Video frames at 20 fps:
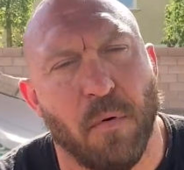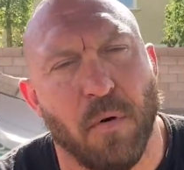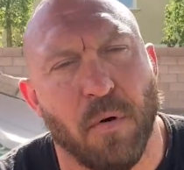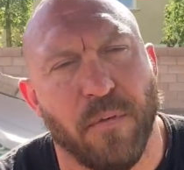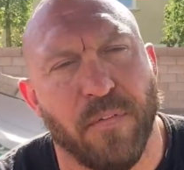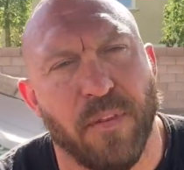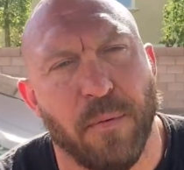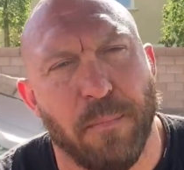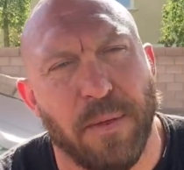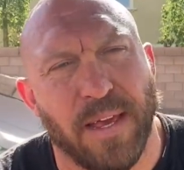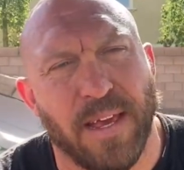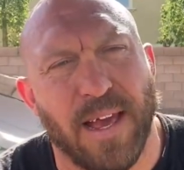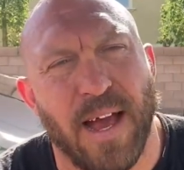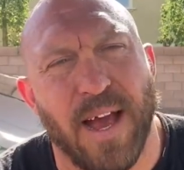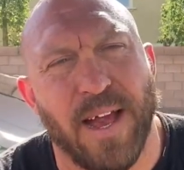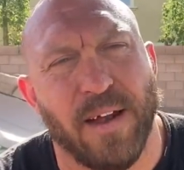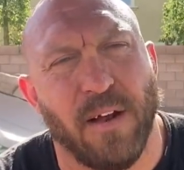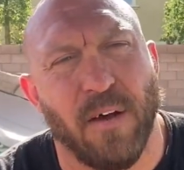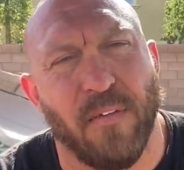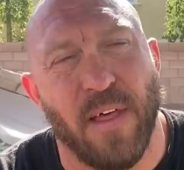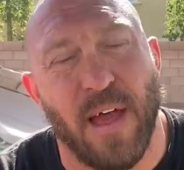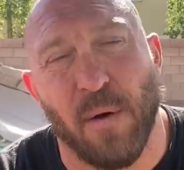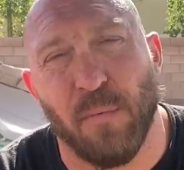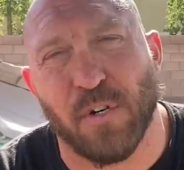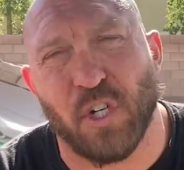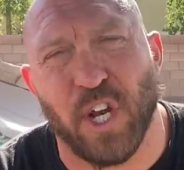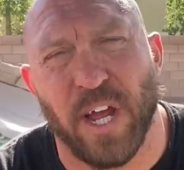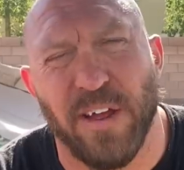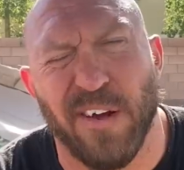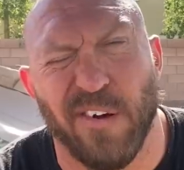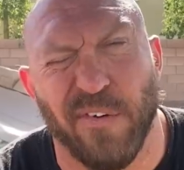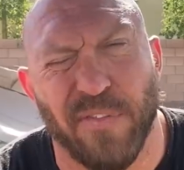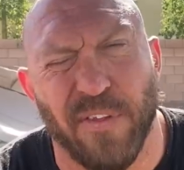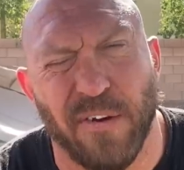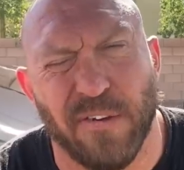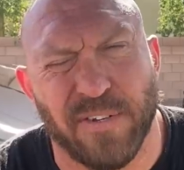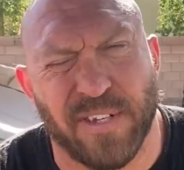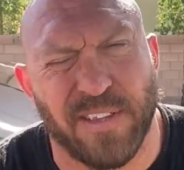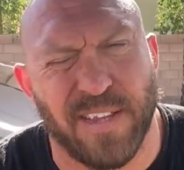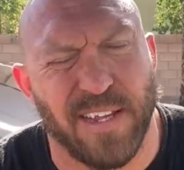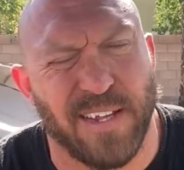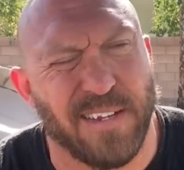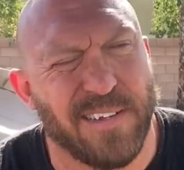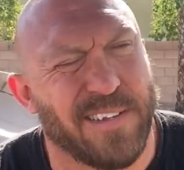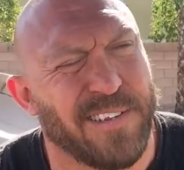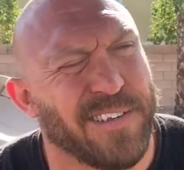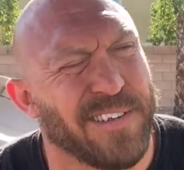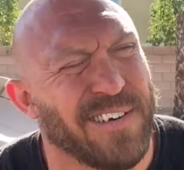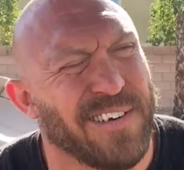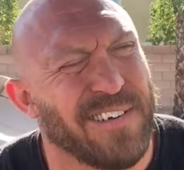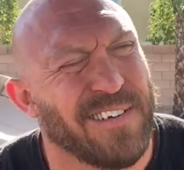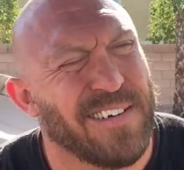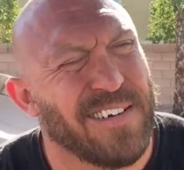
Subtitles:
More and the Big Guy and all that, which I own those things. So.